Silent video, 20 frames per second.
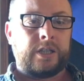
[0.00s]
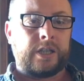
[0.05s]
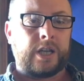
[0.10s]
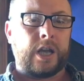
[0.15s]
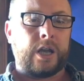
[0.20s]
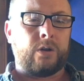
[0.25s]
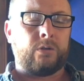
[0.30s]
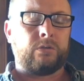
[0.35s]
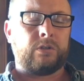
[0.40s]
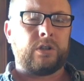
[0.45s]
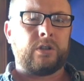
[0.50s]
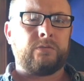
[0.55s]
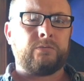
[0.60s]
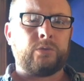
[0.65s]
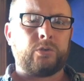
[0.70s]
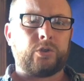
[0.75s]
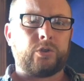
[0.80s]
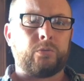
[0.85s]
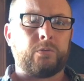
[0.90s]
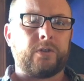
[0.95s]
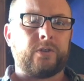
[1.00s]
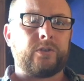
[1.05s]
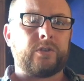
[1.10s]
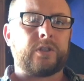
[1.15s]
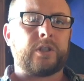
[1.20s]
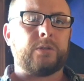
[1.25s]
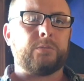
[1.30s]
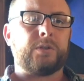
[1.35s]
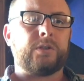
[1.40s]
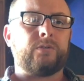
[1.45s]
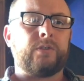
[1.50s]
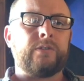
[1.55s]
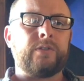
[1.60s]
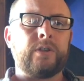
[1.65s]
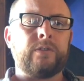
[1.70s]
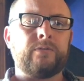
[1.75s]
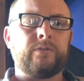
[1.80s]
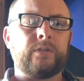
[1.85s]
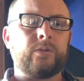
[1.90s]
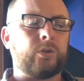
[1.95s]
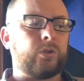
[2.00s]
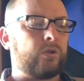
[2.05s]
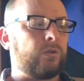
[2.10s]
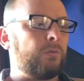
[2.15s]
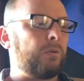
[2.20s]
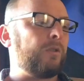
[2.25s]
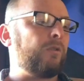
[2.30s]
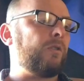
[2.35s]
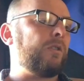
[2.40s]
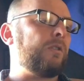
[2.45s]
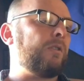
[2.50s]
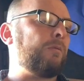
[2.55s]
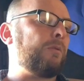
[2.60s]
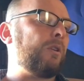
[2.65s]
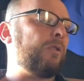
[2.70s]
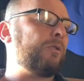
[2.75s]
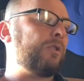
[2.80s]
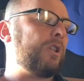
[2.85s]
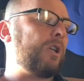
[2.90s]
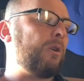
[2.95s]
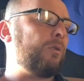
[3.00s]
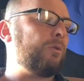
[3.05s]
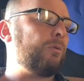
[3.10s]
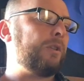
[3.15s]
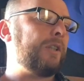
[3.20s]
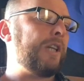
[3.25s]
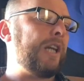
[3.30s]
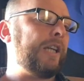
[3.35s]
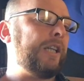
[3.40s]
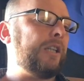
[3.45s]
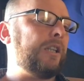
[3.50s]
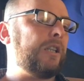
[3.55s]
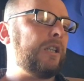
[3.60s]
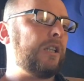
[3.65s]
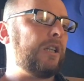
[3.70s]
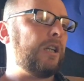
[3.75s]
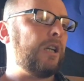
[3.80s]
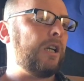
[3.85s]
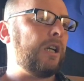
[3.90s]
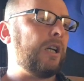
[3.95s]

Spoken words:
Now, I'm not sure whether it's going to be the river. I'm not sure whether I'm going to go to a lake.